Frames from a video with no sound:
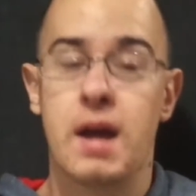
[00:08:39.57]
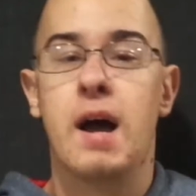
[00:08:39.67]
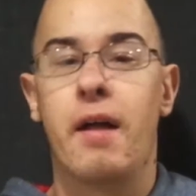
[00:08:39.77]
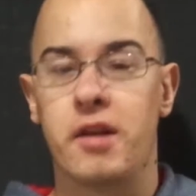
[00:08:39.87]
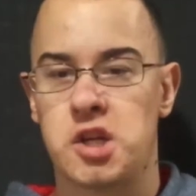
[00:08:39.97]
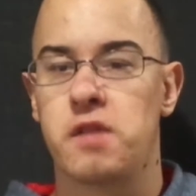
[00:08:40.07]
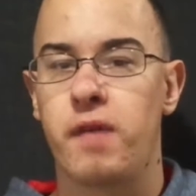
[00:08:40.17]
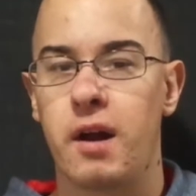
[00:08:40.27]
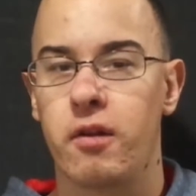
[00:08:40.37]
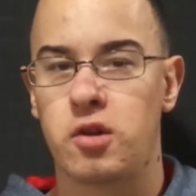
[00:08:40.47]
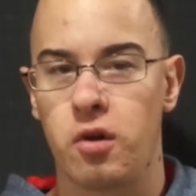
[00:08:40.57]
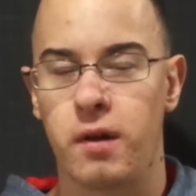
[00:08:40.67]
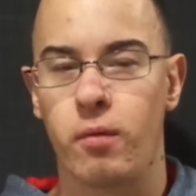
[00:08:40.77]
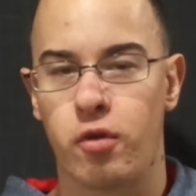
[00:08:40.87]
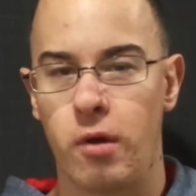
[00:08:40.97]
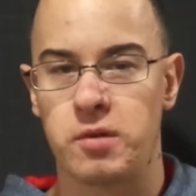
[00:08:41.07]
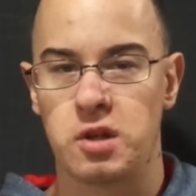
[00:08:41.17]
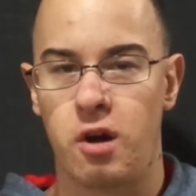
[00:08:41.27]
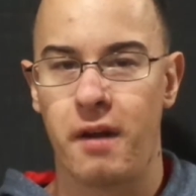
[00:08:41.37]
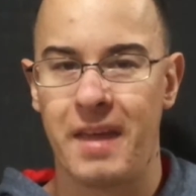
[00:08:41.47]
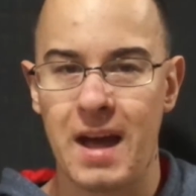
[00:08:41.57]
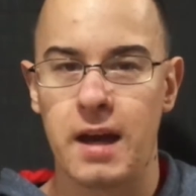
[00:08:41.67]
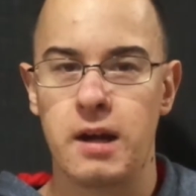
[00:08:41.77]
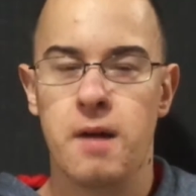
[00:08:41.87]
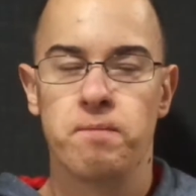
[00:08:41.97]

and then she's finally turning with Crimson Dawn in the end.